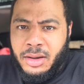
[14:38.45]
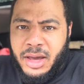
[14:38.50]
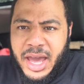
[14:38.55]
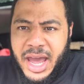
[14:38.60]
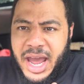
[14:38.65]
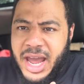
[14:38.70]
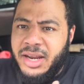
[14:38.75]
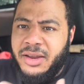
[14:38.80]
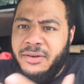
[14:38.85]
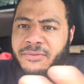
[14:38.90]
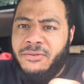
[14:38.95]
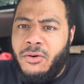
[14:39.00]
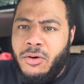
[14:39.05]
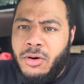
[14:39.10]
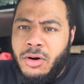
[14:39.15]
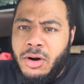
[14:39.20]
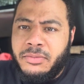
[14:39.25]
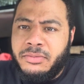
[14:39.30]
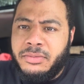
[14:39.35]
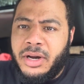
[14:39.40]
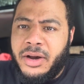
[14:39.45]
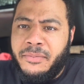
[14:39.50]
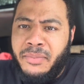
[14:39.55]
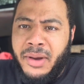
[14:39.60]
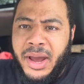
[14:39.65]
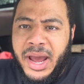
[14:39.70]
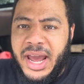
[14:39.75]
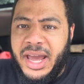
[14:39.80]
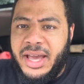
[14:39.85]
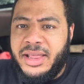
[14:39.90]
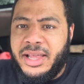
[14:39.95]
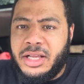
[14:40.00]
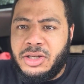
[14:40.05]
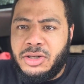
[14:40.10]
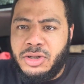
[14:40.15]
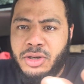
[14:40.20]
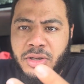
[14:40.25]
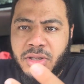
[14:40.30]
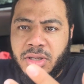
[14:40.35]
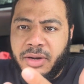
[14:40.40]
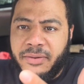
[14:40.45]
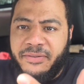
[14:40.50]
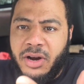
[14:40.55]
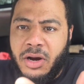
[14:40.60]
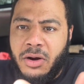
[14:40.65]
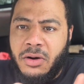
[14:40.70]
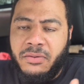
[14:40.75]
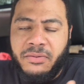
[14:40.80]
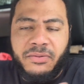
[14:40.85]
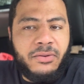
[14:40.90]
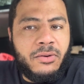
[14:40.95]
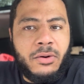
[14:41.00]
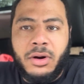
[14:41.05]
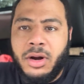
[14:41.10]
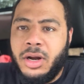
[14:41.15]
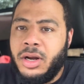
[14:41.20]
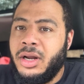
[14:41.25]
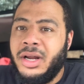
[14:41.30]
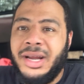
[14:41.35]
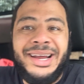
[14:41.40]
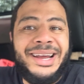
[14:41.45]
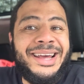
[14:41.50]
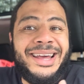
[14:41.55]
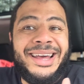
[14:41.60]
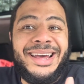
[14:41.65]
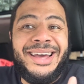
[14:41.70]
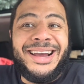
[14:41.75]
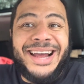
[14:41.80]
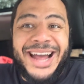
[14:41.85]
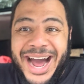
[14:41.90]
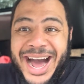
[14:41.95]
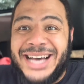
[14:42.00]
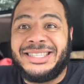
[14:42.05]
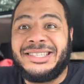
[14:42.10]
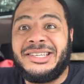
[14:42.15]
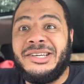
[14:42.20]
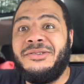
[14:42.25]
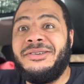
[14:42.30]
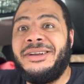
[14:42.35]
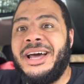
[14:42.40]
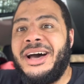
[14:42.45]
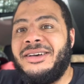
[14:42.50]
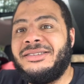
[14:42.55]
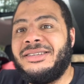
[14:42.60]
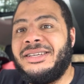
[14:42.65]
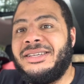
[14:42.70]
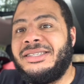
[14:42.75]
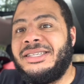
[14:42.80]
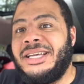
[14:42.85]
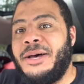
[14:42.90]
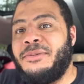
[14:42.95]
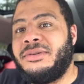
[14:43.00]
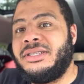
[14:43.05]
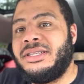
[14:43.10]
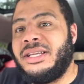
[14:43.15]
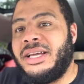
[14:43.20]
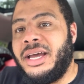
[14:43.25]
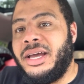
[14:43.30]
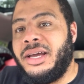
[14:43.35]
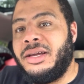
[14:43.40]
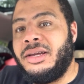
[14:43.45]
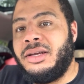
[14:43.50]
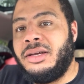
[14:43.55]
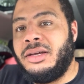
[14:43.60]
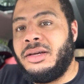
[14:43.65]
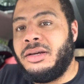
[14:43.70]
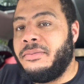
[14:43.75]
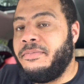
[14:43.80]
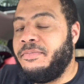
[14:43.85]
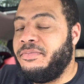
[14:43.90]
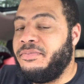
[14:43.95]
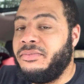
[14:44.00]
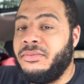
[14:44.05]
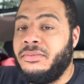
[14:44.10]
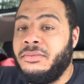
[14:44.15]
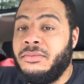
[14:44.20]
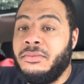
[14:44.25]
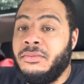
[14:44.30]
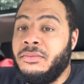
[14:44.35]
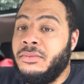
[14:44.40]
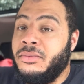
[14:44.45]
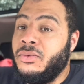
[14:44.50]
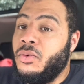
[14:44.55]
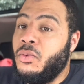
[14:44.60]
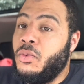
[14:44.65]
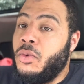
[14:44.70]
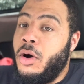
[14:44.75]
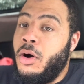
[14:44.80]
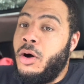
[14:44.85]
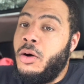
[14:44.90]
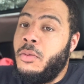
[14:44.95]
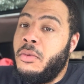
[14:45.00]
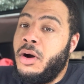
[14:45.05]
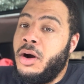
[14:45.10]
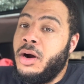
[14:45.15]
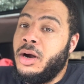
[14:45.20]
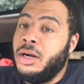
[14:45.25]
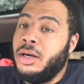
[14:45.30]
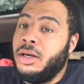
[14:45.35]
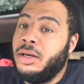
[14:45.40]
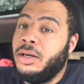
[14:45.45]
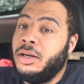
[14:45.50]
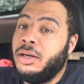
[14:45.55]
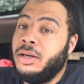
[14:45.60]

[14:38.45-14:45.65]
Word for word: Any form of pay that you use your phone for, Costco now accepts that. Walmart,